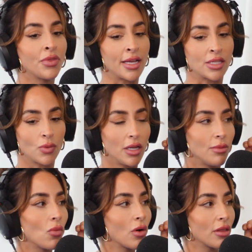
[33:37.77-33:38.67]
this, we
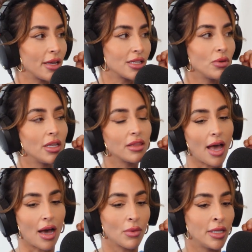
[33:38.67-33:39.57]
need more of this, we
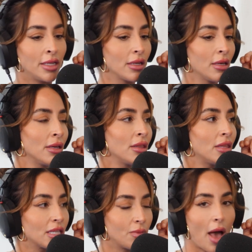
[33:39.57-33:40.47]
need that, we need
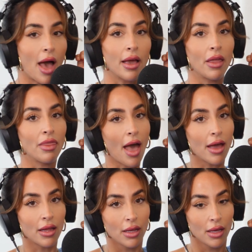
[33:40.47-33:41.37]
this bag and
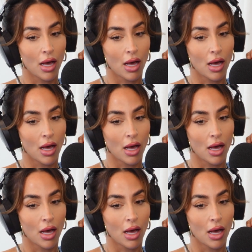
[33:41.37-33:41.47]
that,